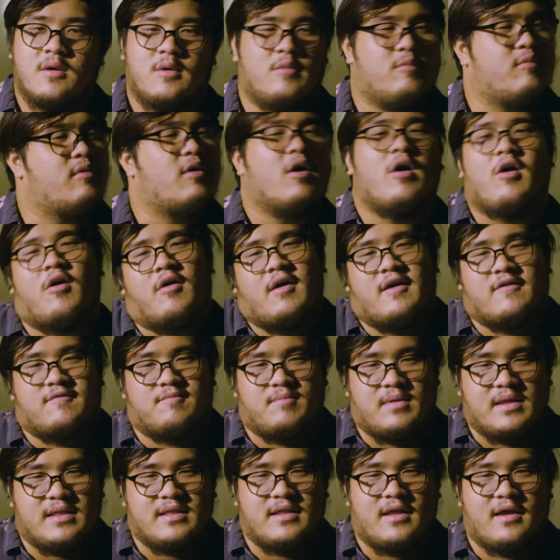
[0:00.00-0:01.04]
We all have
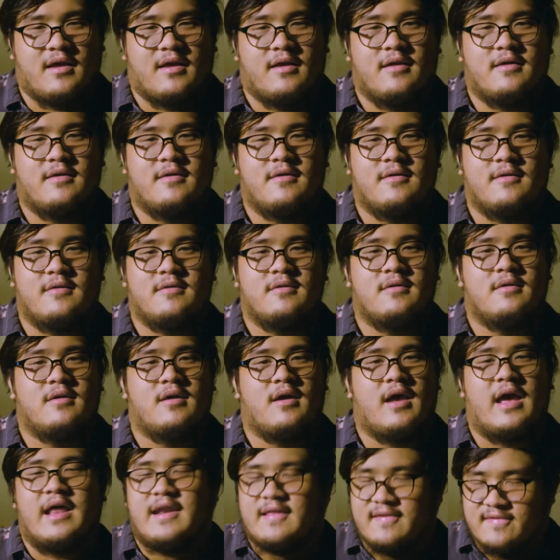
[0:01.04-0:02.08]
been there.
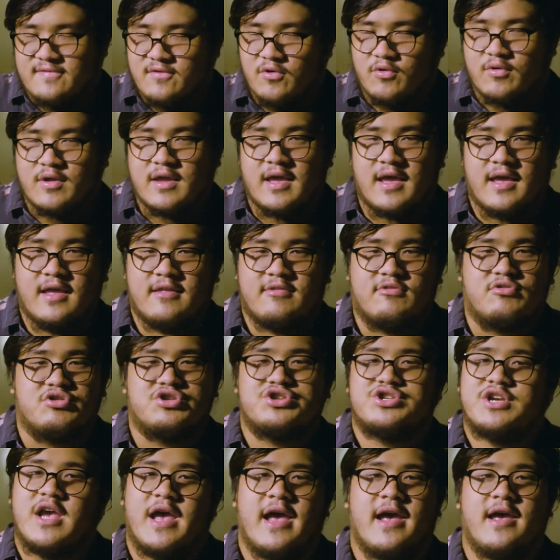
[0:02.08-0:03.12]
And it's okay to
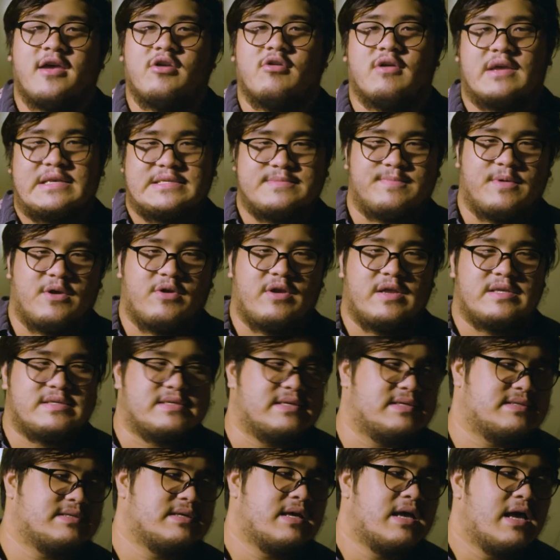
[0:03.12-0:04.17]
share your
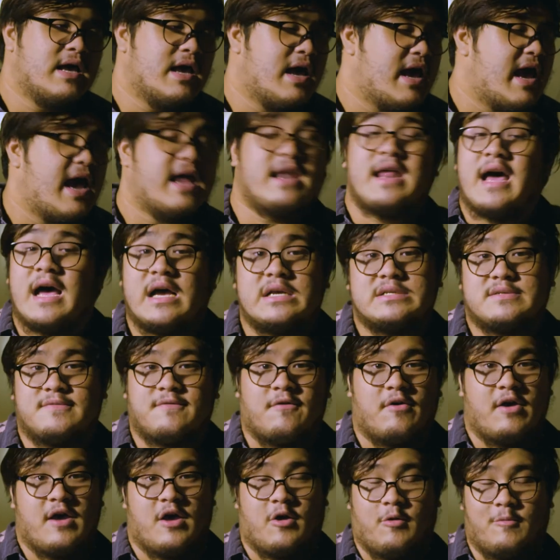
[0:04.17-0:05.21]
experiences and ask
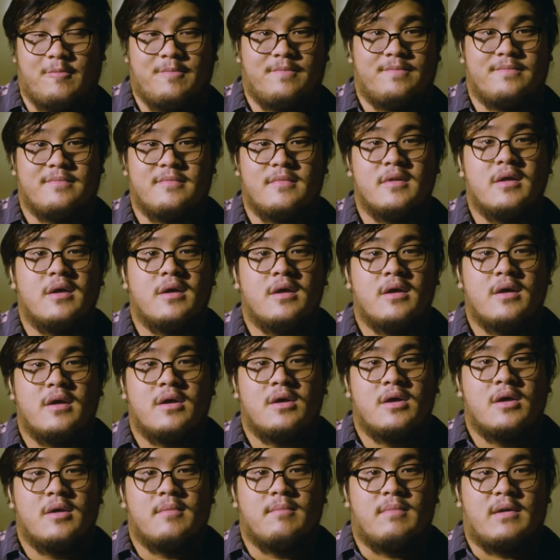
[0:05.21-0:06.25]
for help,
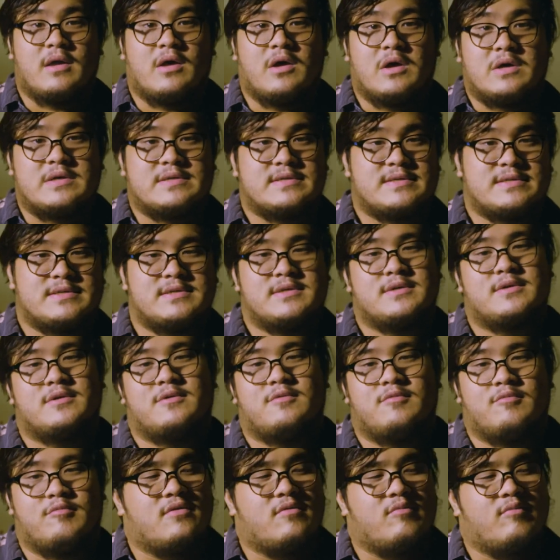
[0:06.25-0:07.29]
because
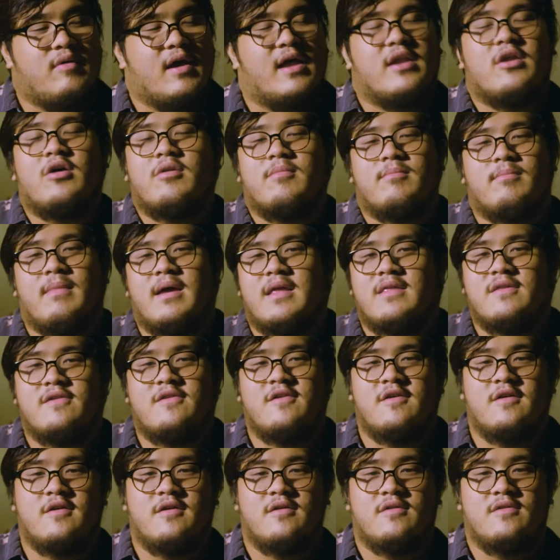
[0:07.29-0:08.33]
we are not meant
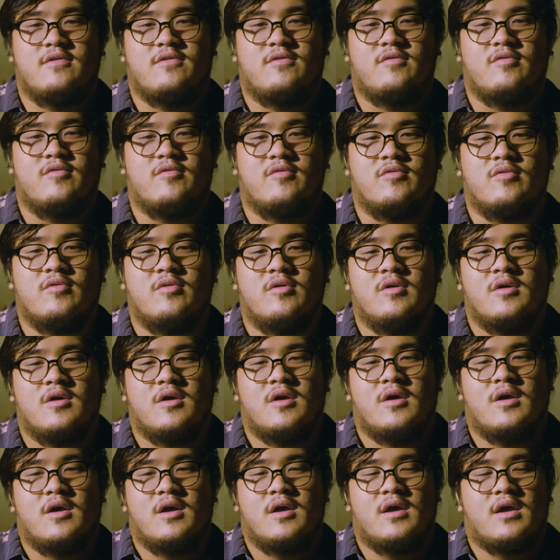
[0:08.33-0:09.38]
to
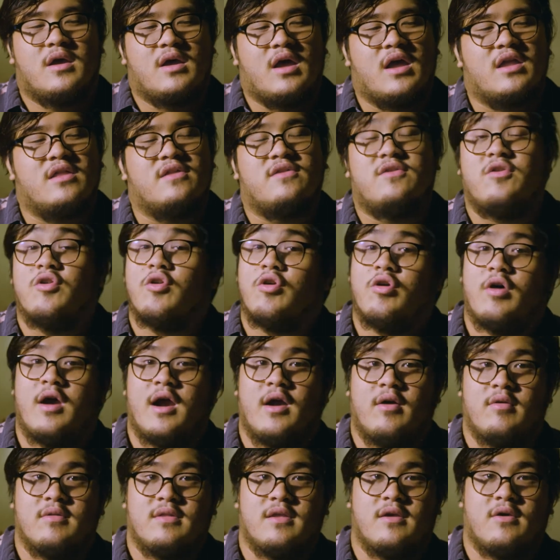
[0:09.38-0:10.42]
endure
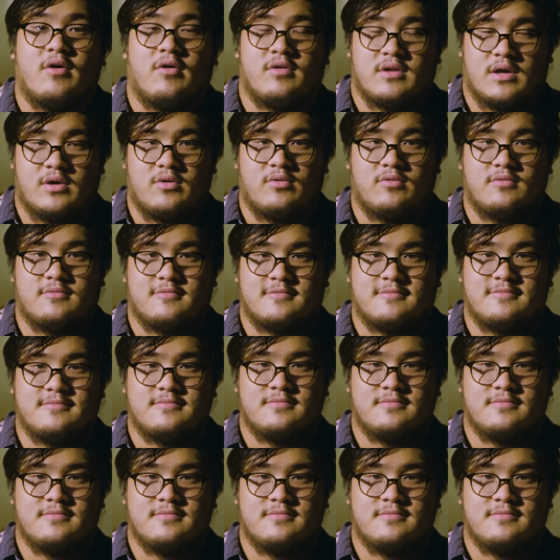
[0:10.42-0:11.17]
everything on our own.